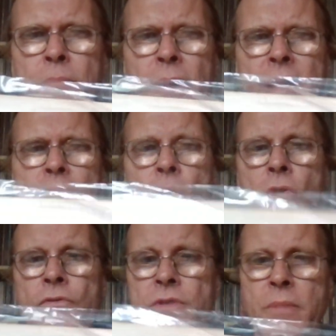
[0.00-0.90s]
but it
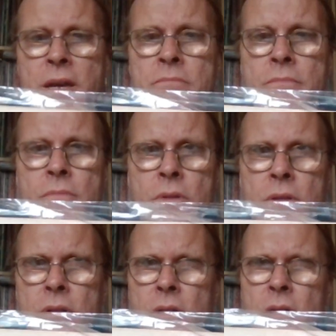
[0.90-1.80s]
moves me.
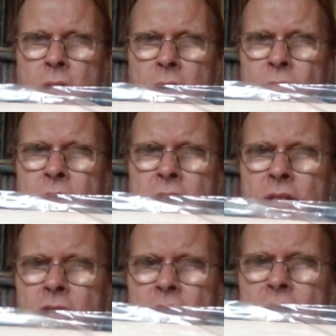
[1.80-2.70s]
The
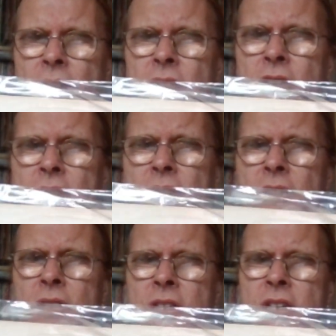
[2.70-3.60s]

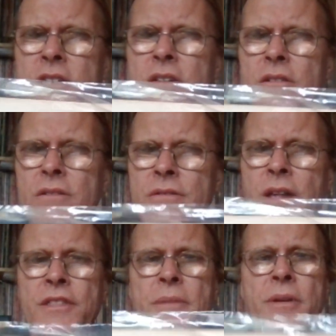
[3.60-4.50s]
the
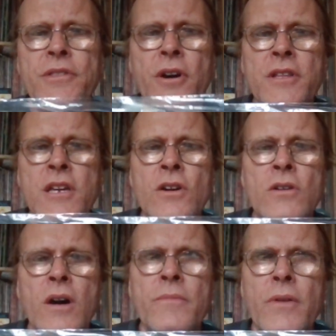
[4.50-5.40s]
sentiment on
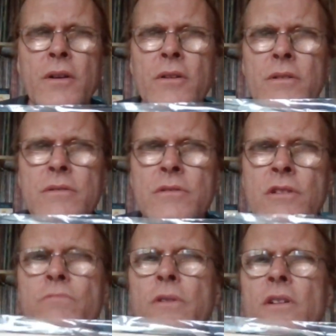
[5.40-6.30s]
here of
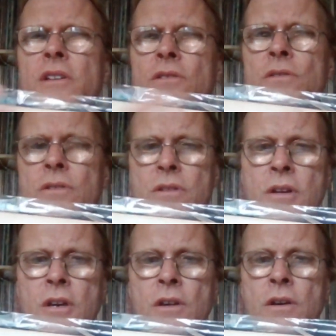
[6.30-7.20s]
this really is
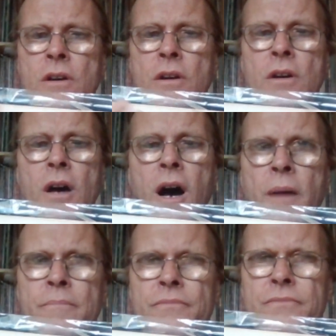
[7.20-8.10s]

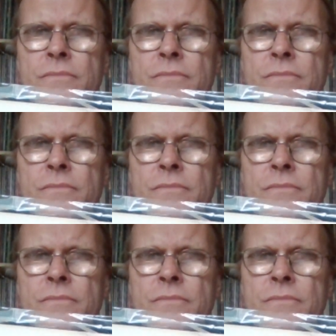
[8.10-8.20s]
um,